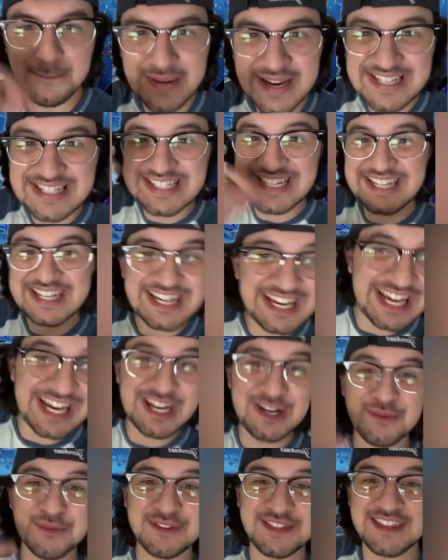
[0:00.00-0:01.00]
mixing
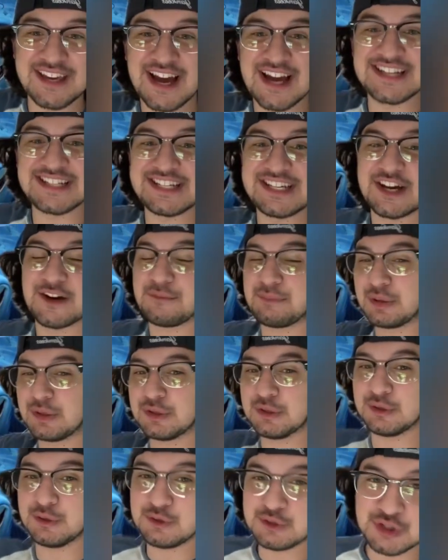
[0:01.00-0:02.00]
in with the idea of
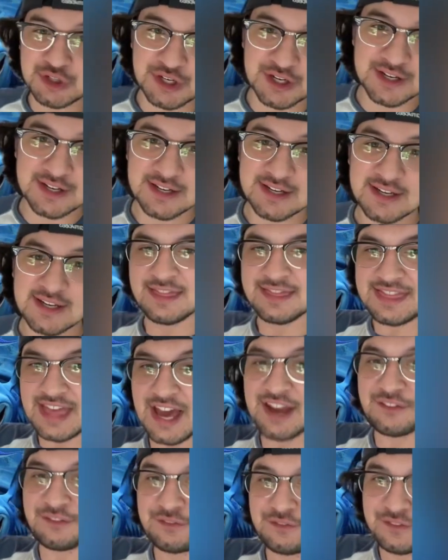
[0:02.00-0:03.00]
pollution,
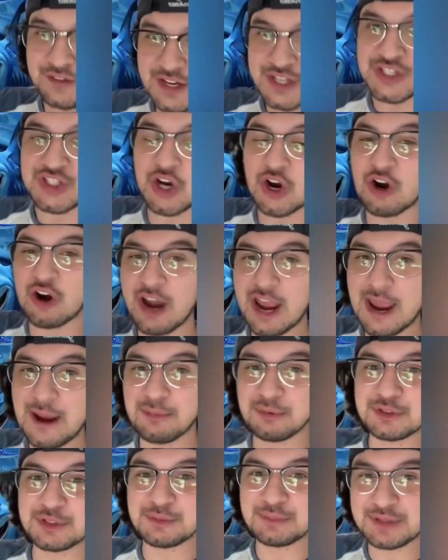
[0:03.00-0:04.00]
that fish are
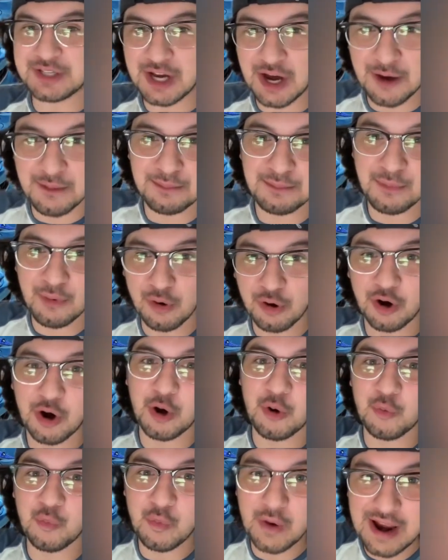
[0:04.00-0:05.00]
able to become more
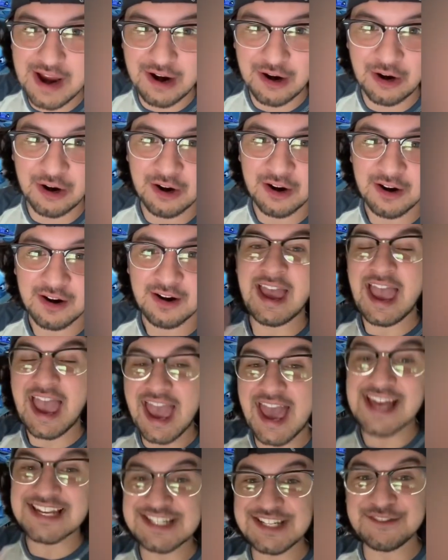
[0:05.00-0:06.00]
aware
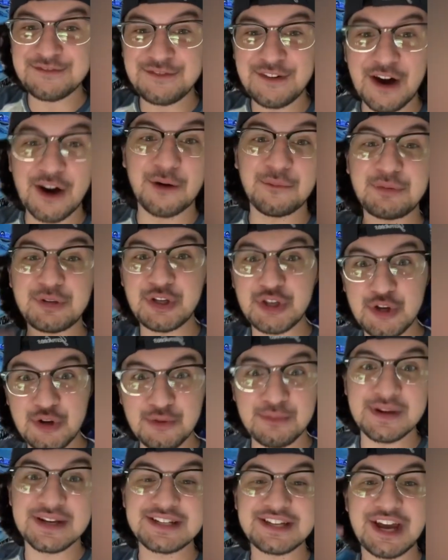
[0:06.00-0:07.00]
and develop
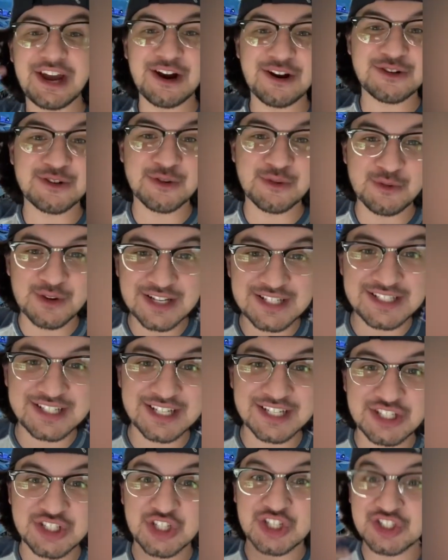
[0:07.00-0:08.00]
human
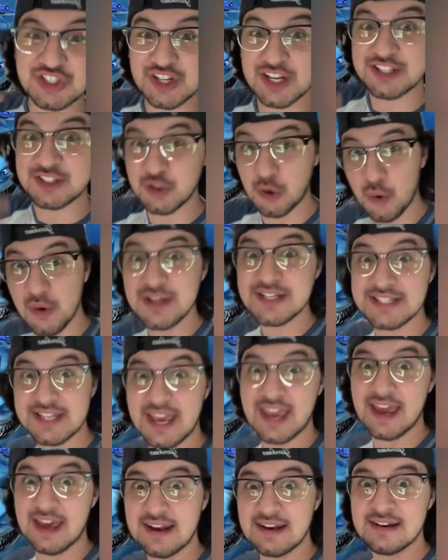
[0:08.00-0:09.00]
characteristics just like toys
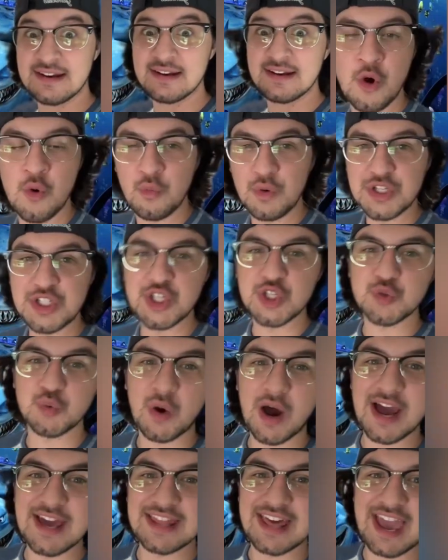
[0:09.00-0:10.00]
can. Which is
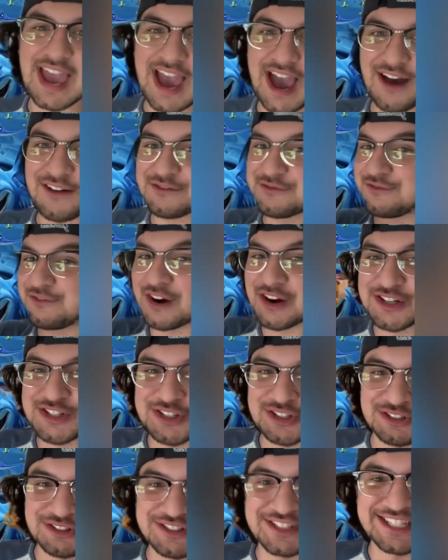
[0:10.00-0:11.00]
why they have
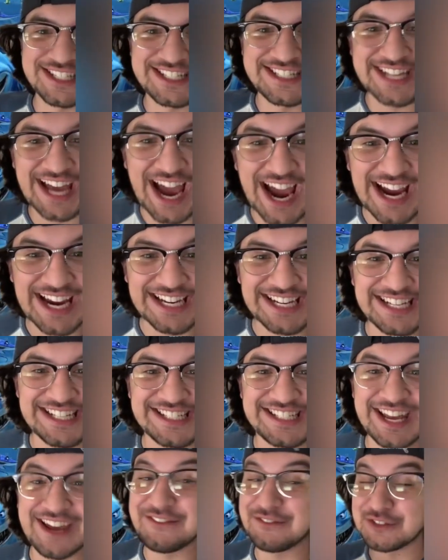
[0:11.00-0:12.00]
functional
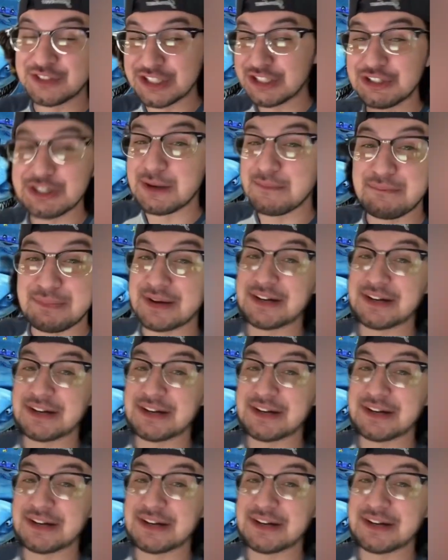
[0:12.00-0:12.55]
societies. They've literally